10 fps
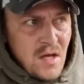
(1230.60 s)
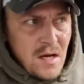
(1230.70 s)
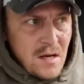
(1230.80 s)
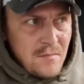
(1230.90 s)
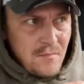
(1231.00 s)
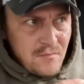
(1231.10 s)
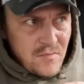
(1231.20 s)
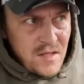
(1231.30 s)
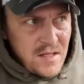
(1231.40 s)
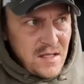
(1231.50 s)
Uh,
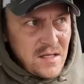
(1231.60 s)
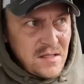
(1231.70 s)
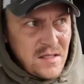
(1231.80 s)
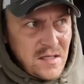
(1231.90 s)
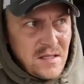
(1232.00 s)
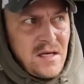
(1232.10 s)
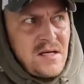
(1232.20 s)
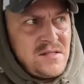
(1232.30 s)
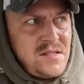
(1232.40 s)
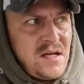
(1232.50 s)
he, he
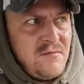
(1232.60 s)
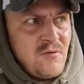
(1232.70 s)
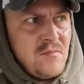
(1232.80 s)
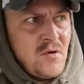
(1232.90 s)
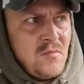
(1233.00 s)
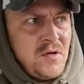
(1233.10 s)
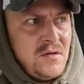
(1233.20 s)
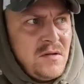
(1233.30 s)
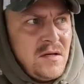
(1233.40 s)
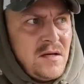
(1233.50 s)
hesitated for a
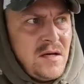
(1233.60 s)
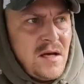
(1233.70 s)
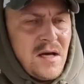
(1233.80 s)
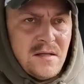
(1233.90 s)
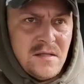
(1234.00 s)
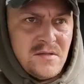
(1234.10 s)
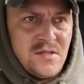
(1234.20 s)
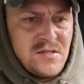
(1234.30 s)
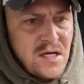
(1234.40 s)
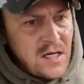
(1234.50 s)
moment and then
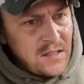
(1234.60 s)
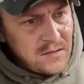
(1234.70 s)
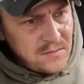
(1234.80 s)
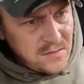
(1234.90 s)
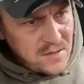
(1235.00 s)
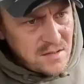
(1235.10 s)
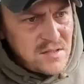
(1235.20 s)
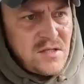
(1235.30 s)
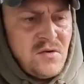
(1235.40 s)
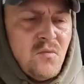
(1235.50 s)
just kind of
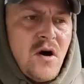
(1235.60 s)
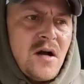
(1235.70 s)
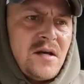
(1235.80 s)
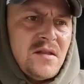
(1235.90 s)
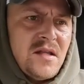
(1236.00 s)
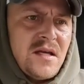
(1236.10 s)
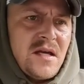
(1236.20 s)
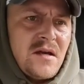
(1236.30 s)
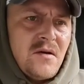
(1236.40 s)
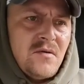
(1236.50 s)
continued walking,
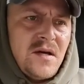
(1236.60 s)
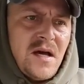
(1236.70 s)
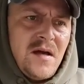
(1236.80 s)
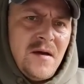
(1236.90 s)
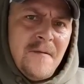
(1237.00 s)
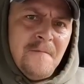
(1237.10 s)
thinking, okay,